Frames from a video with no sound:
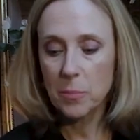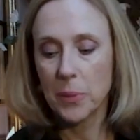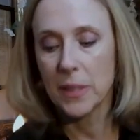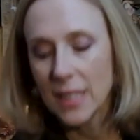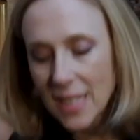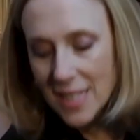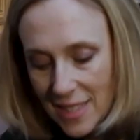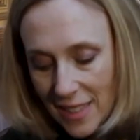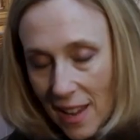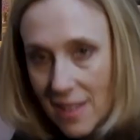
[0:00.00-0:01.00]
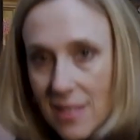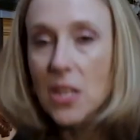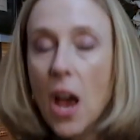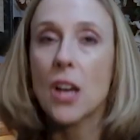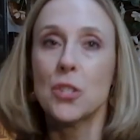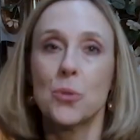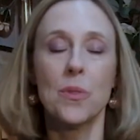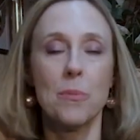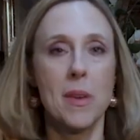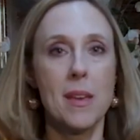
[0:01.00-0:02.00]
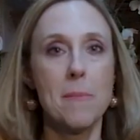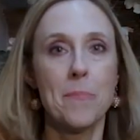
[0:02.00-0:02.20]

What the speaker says: please get in touch with me.